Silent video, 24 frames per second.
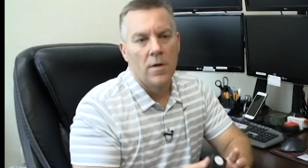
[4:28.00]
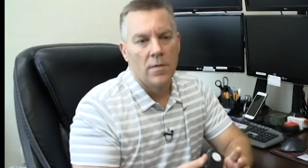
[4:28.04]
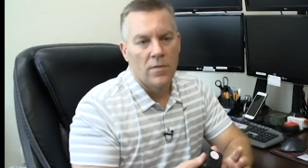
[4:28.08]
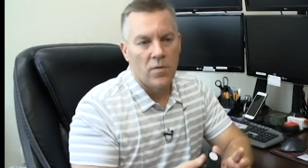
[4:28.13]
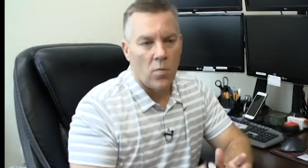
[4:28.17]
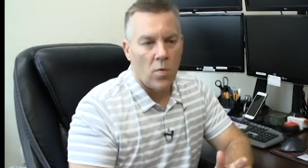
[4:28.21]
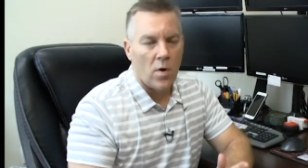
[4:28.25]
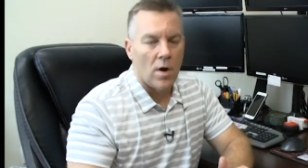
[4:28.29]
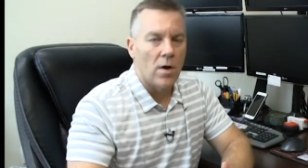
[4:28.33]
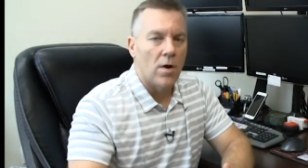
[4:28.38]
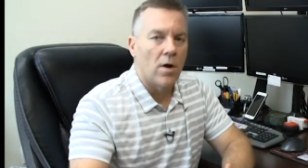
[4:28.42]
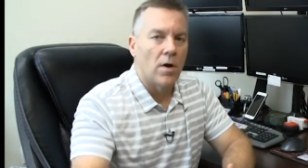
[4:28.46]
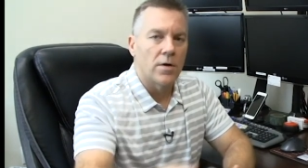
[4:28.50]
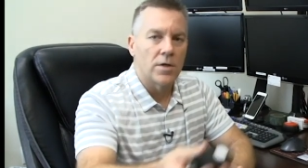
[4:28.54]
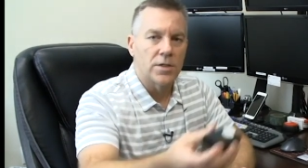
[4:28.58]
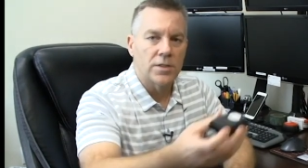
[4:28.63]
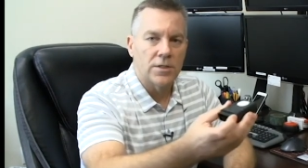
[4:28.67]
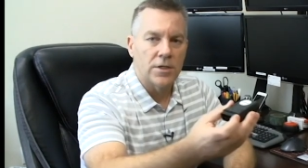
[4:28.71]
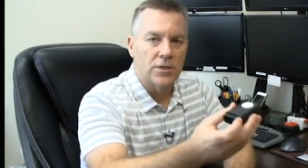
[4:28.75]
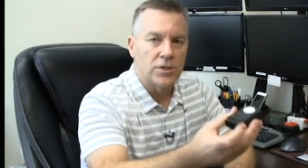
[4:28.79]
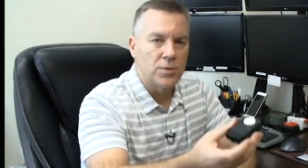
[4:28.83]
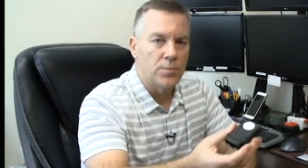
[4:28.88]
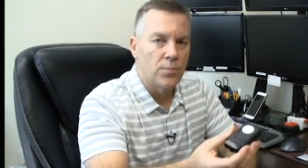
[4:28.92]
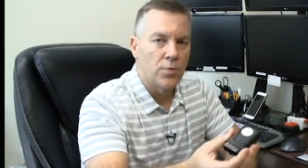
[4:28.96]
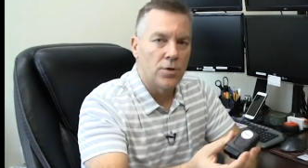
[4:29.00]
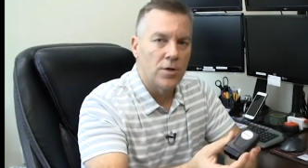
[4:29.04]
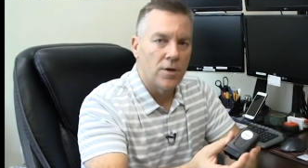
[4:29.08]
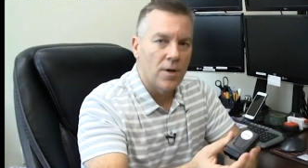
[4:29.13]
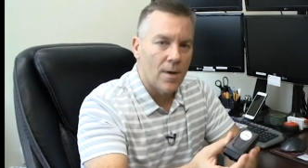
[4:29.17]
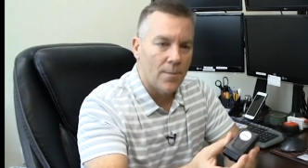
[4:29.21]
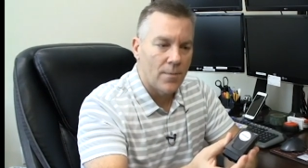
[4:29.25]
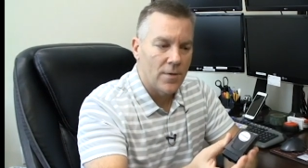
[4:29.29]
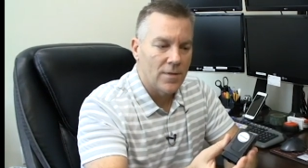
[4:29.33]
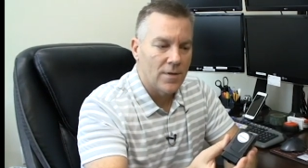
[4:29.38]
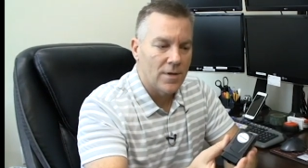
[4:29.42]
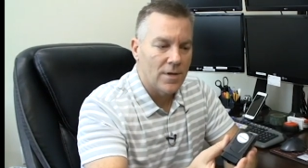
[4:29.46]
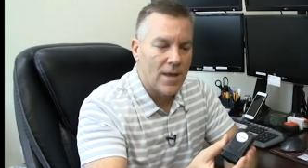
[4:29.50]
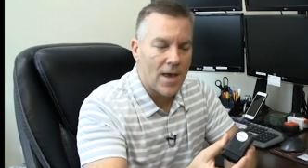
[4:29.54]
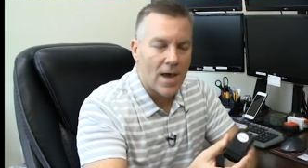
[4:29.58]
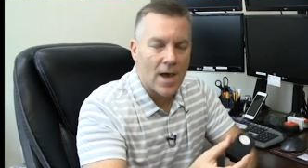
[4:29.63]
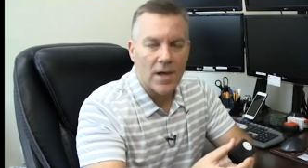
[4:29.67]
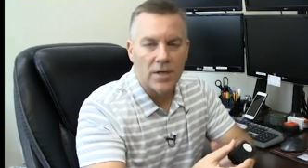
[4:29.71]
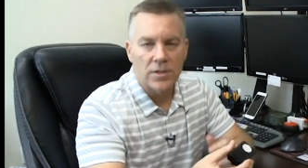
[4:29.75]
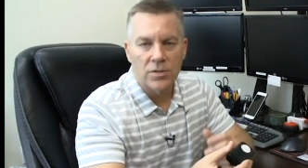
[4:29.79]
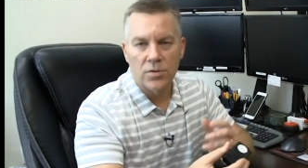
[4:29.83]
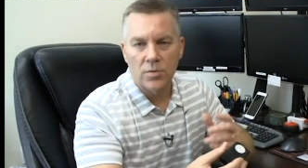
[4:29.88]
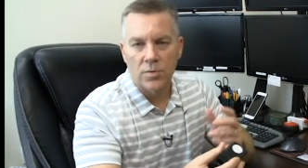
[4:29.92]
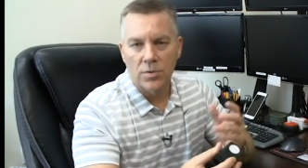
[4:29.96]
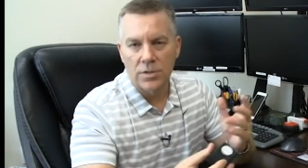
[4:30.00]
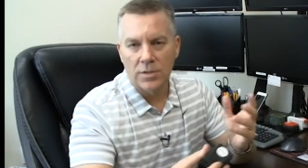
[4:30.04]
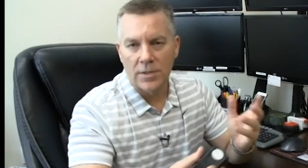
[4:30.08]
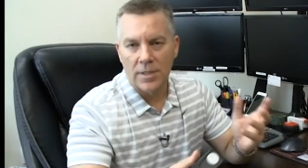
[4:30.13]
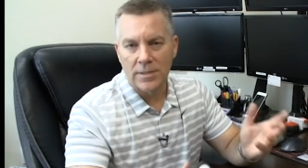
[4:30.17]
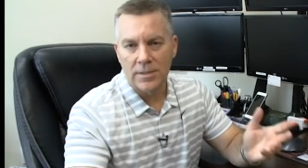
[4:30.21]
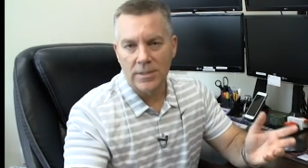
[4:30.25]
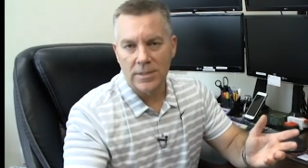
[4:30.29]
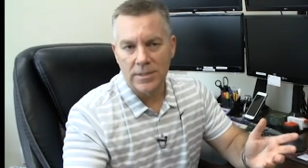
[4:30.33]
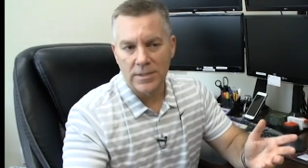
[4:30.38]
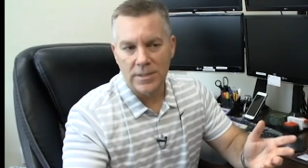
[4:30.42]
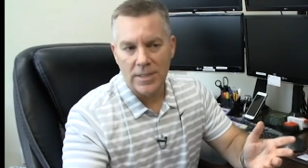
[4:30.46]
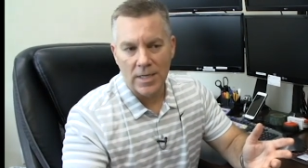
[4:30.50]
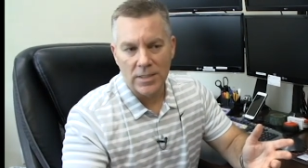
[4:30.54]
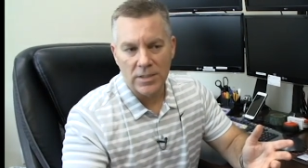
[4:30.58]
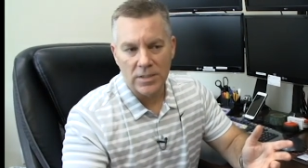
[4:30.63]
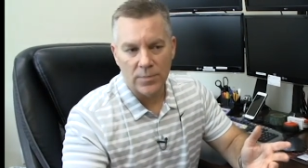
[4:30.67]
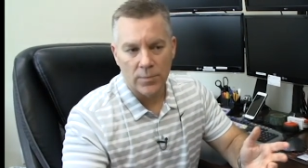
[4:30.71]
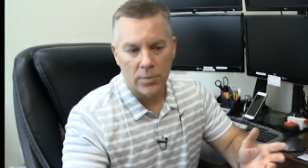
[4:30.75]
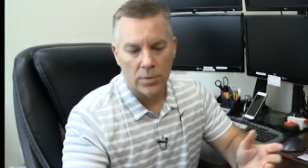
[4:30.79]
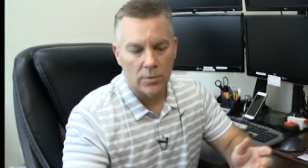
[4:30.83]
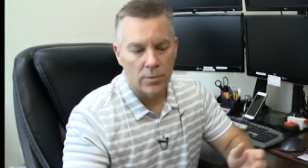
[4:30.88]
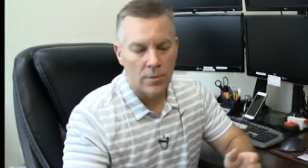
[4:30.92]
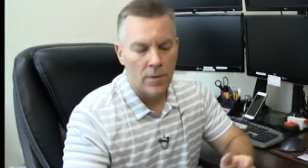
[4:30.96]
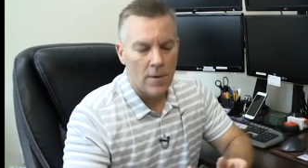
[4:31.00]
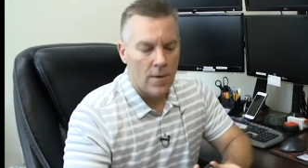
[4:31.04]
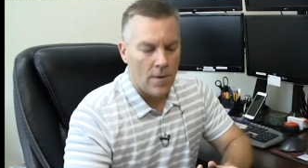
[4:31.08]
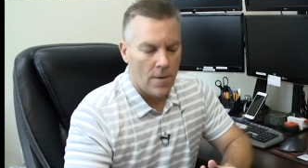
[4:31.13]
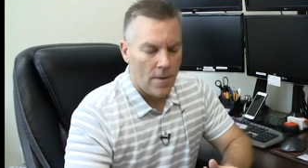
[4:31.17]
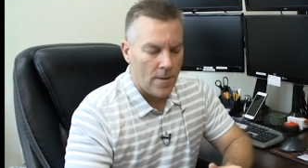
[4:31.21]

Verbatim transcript: The wire harness lets you put it up in the dash so it's less accessible.